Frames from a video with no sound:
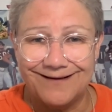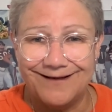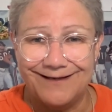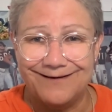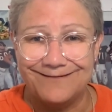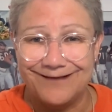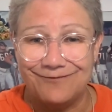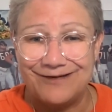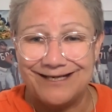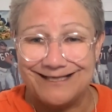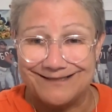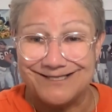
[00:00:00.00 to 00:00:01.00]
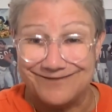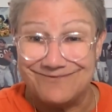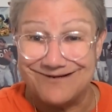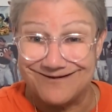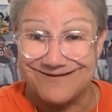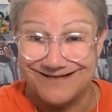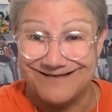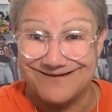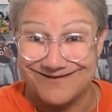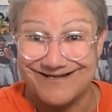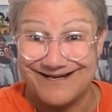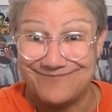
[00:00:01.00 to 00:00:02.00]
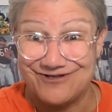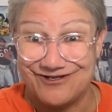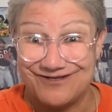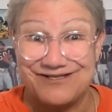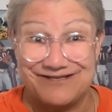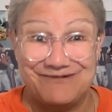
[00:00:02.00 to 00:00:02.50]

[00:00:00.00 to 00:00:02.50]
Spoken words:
that we get some more interceptions.